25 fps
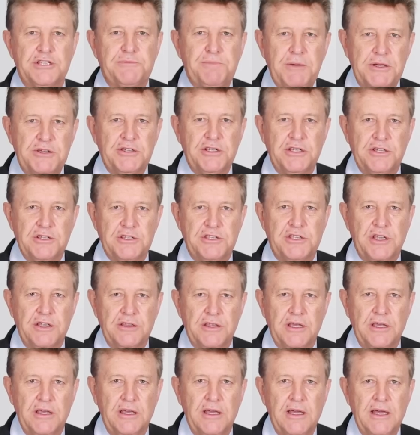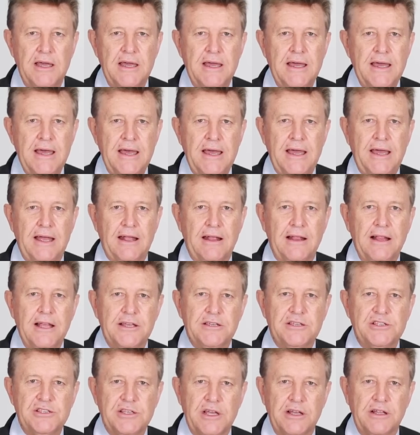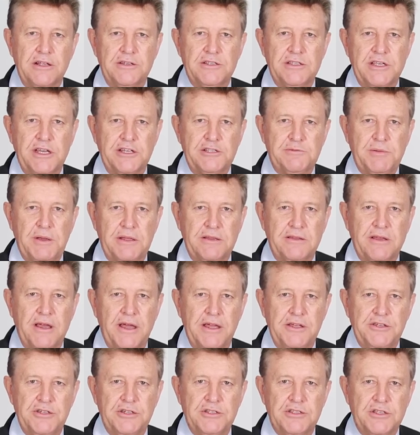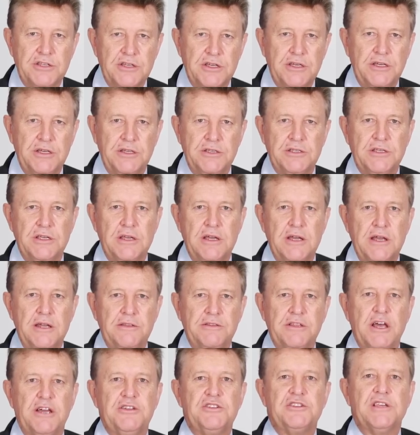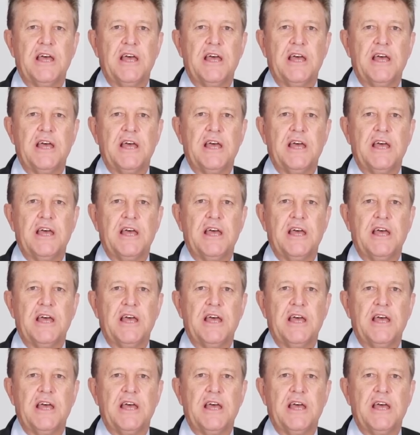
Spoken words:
especially in Sydney. And unless sellers' expectations ease, no